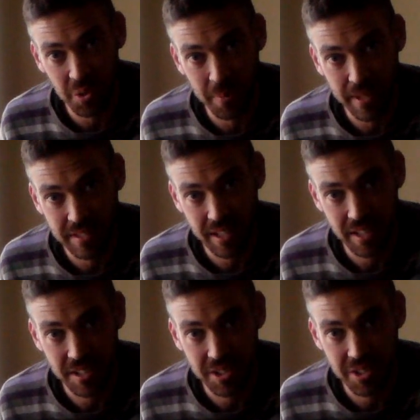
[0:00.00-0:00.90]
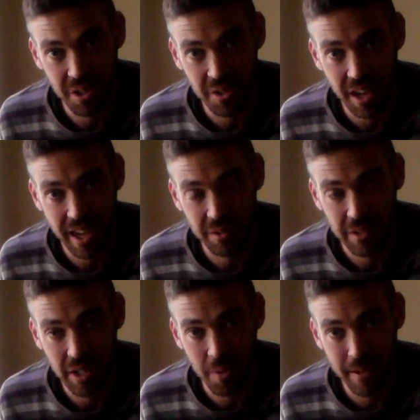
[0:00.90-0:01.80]
massage. So how do we
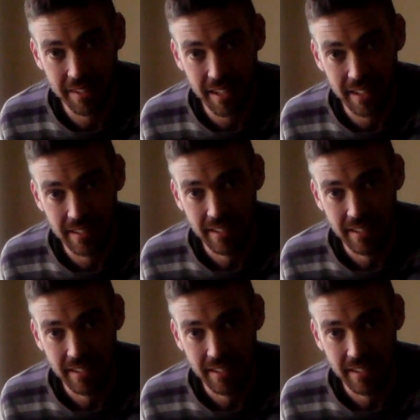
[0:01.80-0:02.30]
go about that?